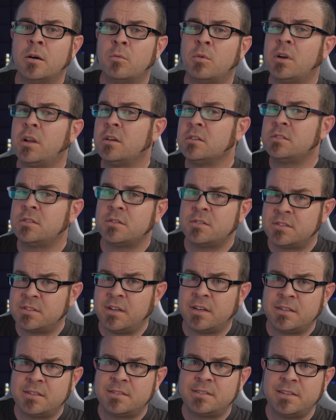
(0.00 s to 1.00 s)
What also
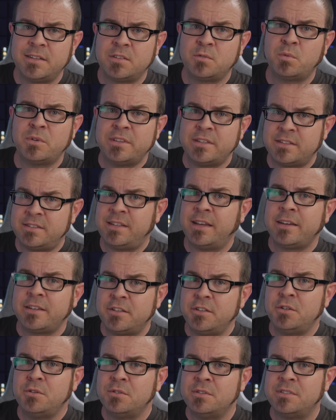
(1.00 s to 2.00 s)
sucks is when the
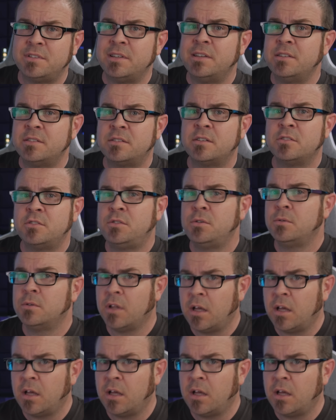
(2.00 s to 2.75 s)
tech news is too